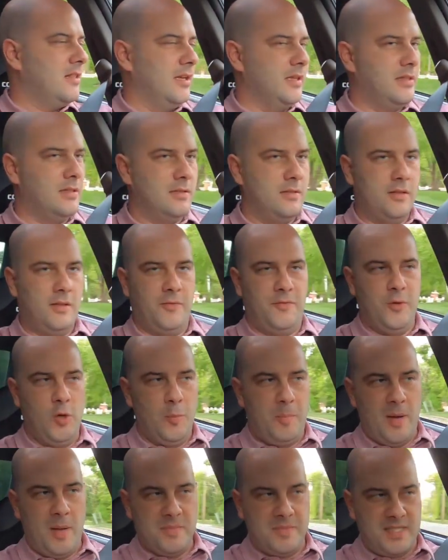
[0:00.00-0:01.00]
Like the
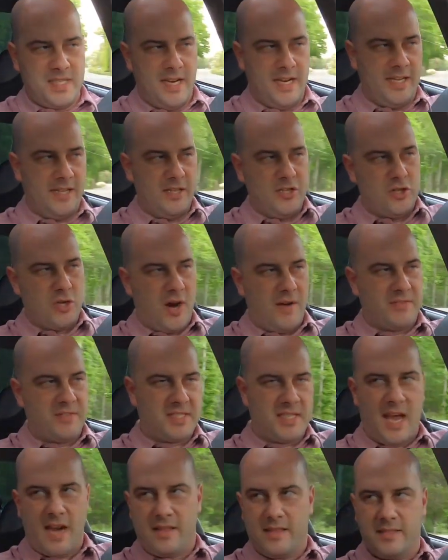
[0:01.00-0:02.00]
fuel pump's sitting in the
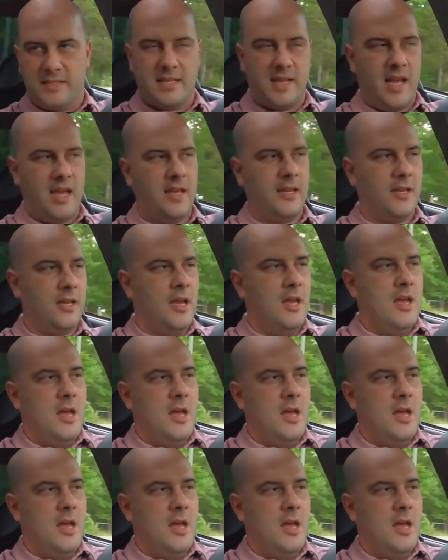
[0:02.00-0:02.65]
driver's side of the tank,